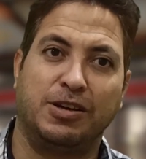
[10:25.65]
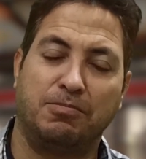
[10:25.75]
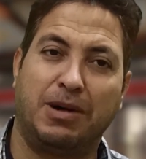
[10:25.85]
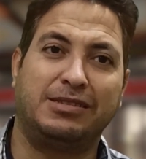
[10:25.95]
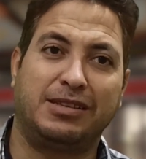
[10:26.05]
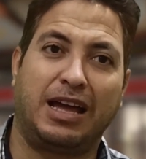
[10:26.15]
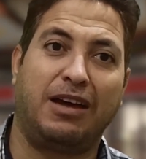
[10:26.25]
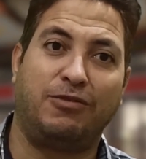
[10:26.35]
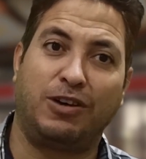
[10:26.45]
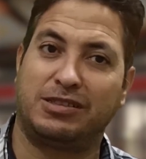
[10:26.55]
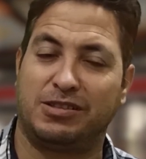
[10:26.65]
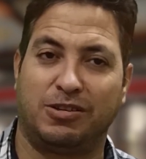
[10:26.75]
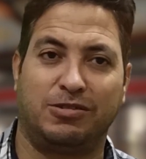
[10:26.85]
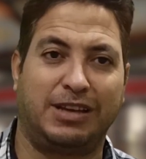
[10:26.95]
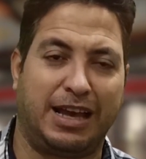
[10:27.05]
must have what's
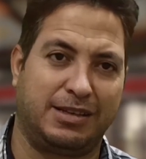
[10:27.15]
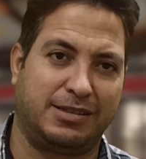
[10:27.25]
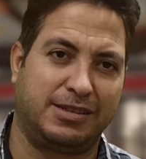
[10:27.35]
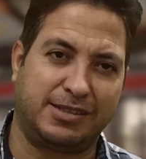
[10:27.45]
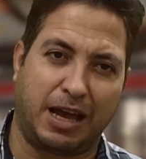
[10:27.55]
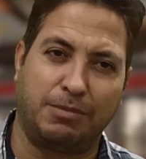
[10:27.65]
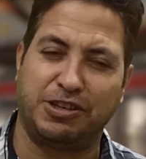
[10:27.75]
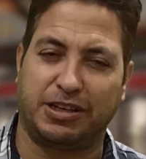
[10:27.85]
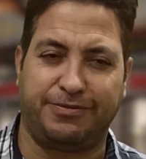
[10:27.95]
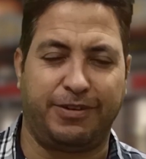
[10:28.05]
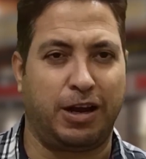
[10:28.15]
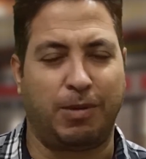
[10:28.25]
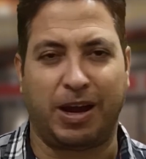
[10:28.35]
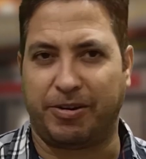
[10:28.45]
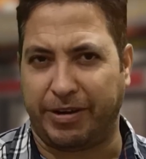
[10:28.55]
known as a subject-verb
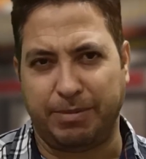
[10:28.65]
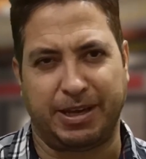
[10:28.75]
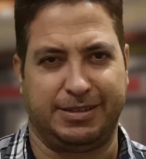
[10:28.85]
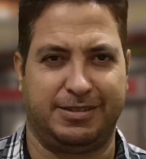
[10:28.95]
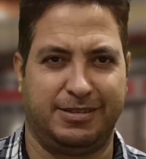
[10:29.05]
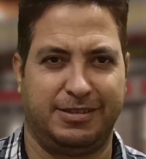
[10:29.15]
agreement.